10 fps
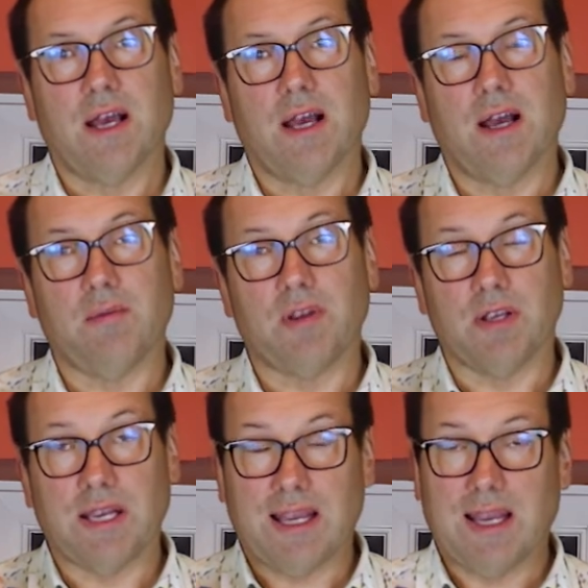You
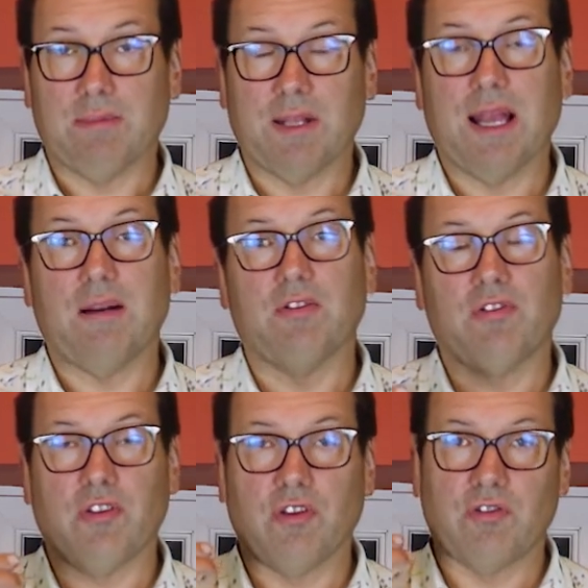can get capital
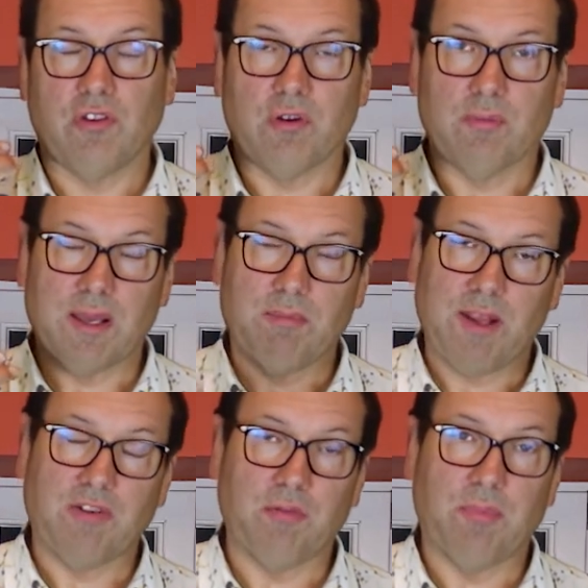allowances, you can make
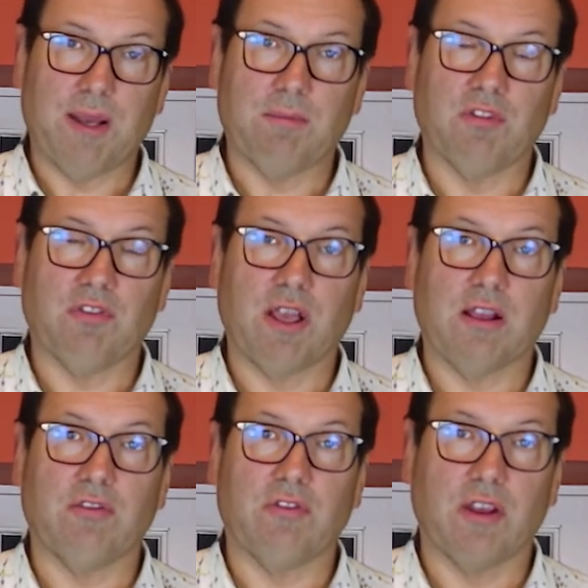pension payments
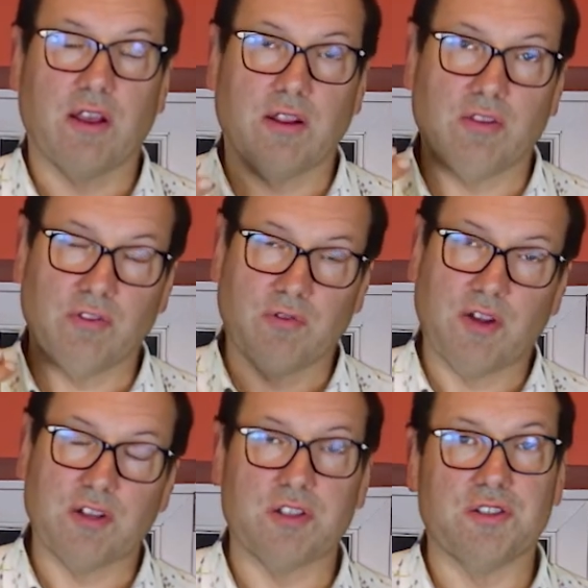against it. There's
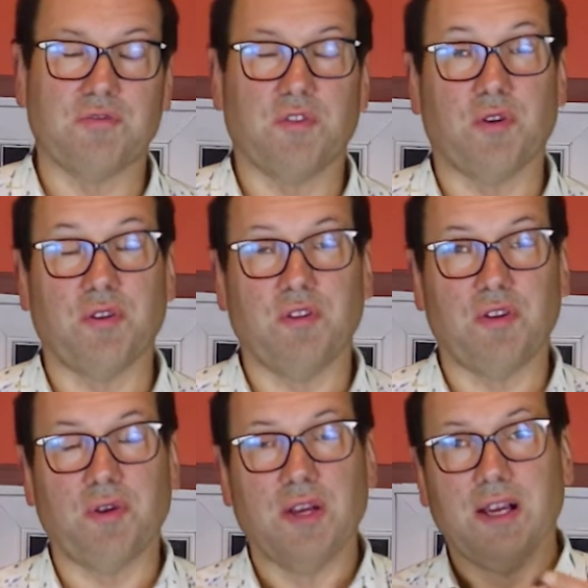advantages for if
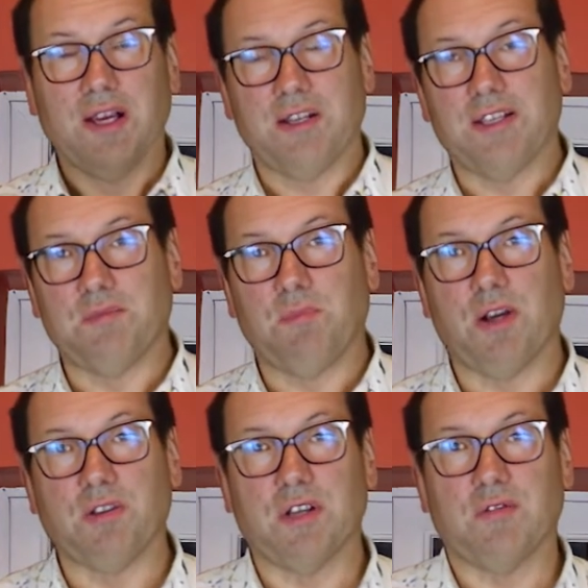you
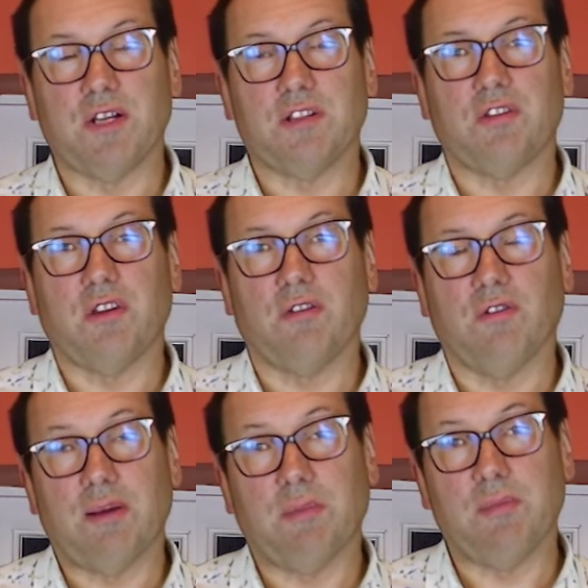dispose of it to
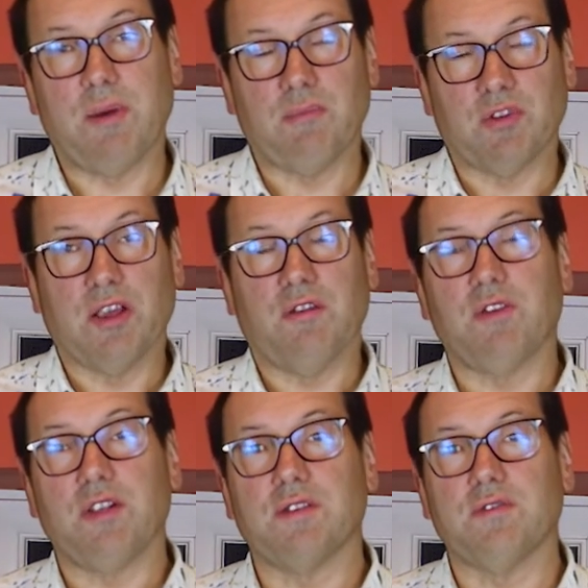family members or
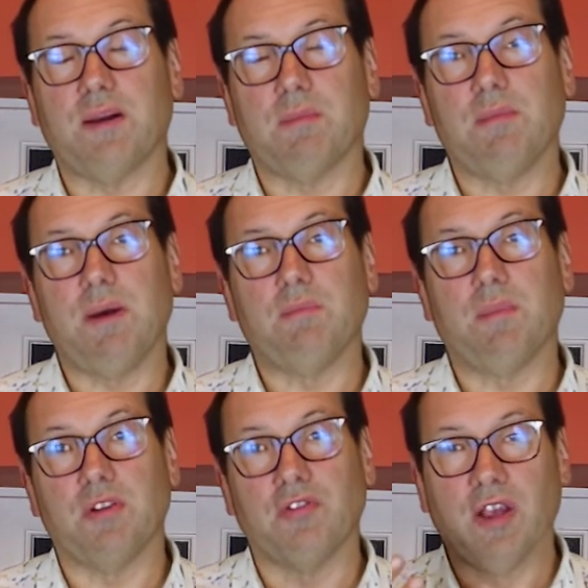gift it to family
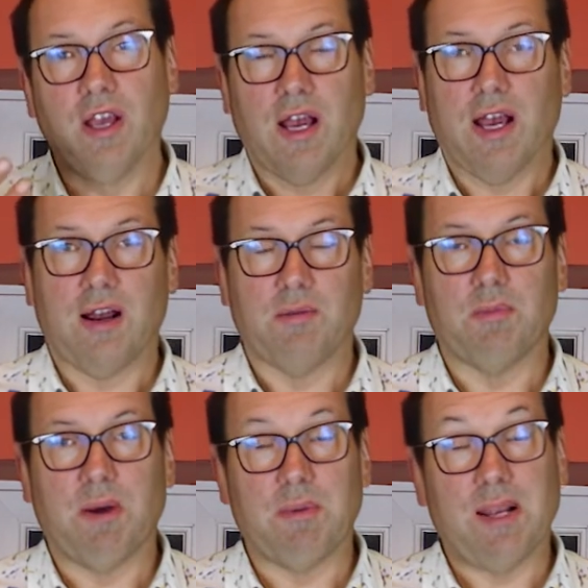members. There
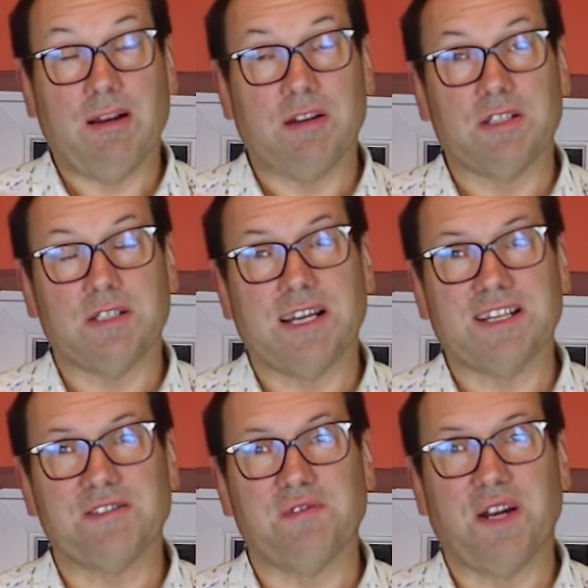might be inheritance
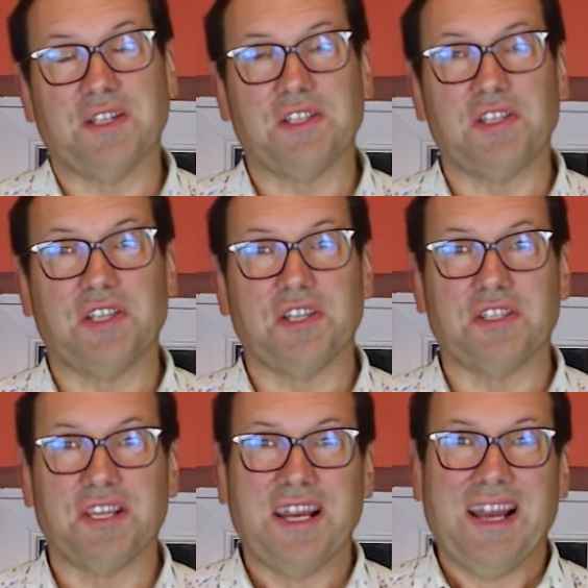tax
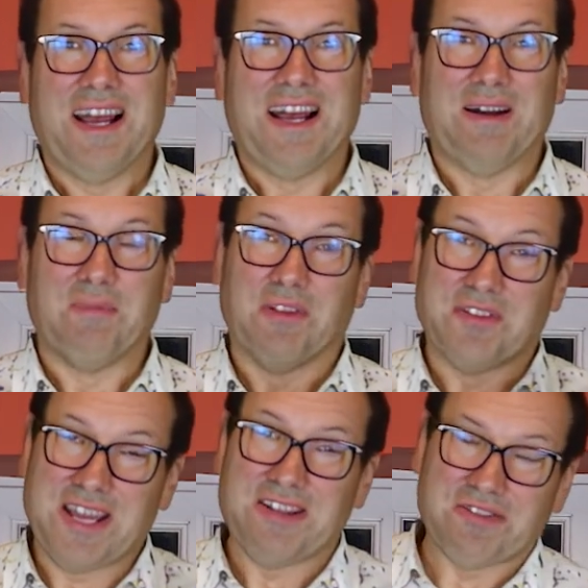advantages, there's
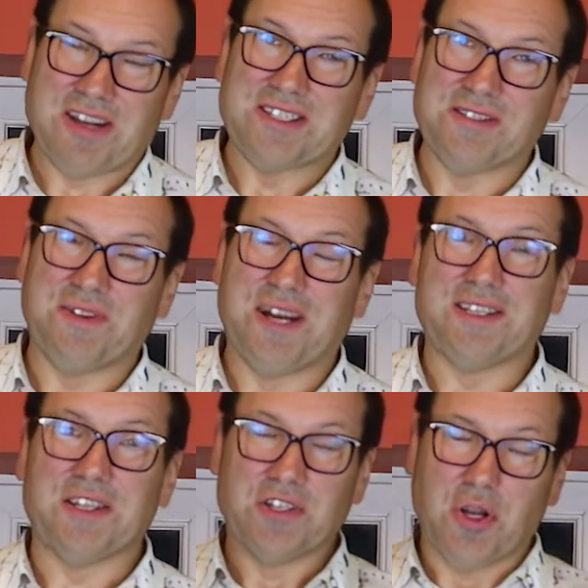interest
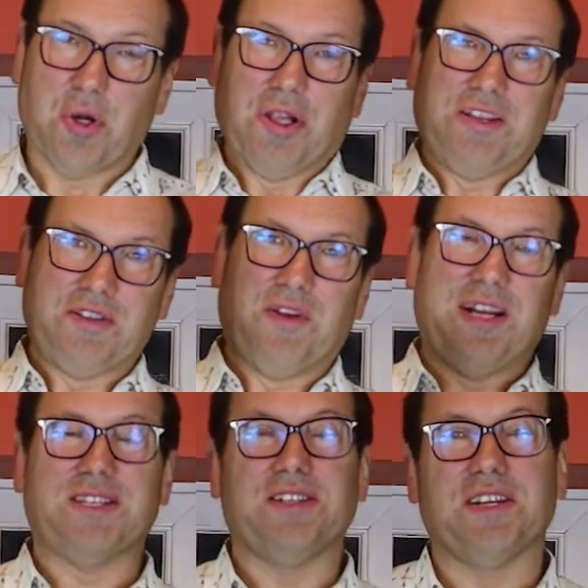advantages, all those
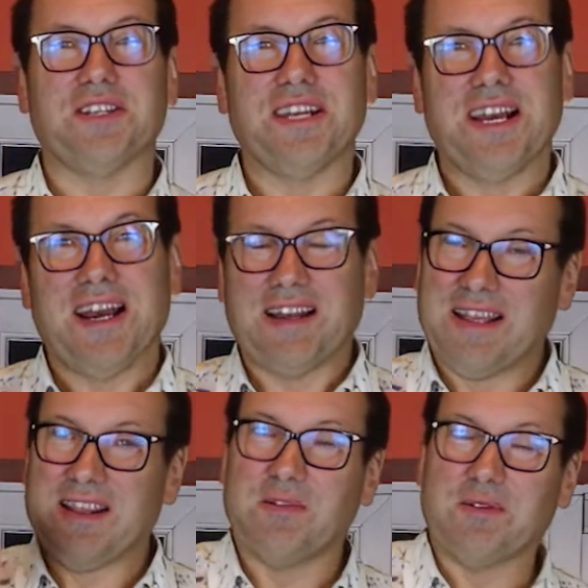advantages, and
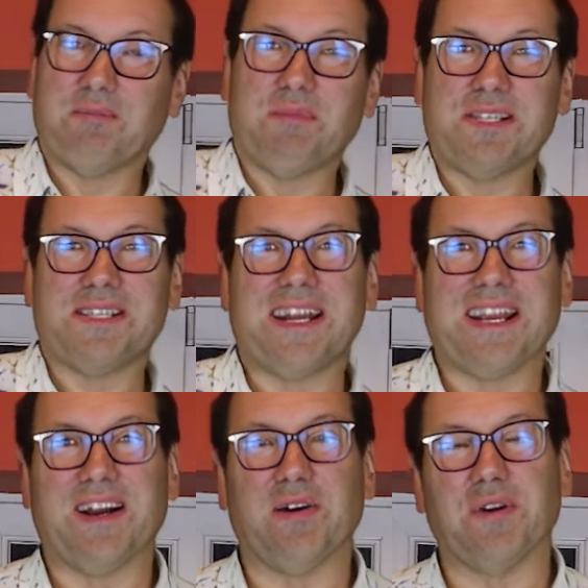then the
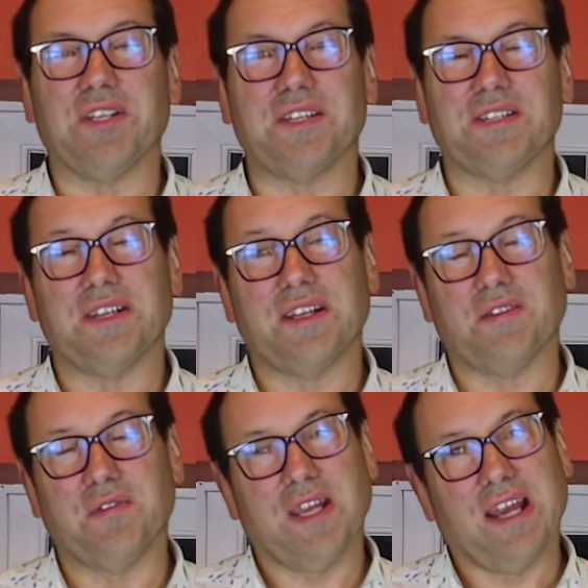stinger, which is
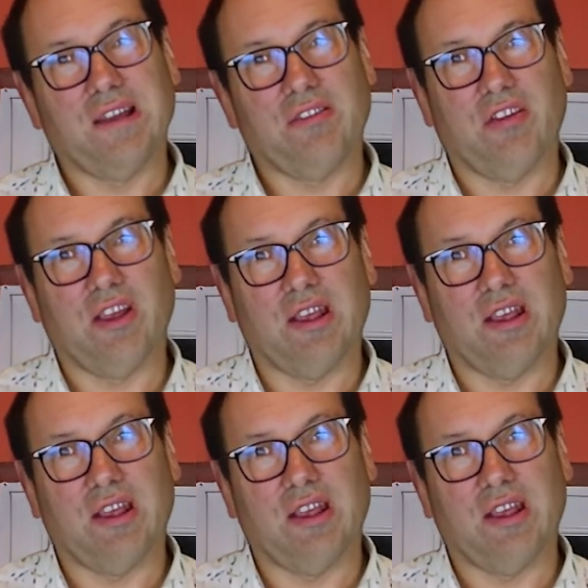the VAT.